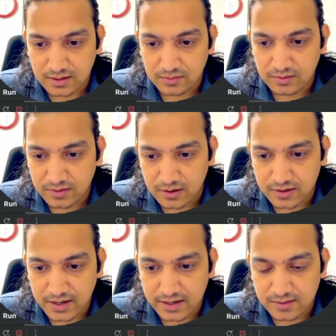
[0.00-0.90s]
that will be
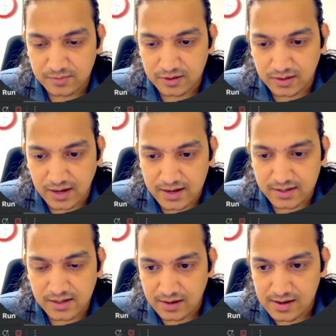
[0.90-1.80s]
order item dot I
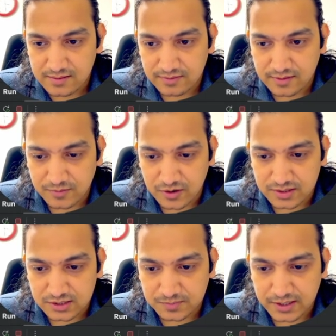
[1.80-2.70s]
D, and from
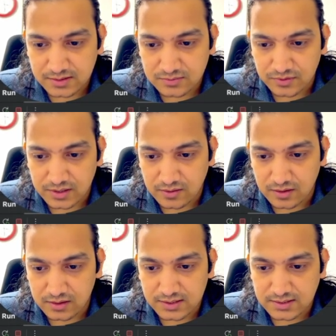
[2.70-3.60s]
order space we'll
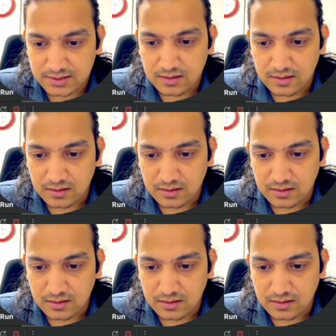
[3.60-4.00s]
call this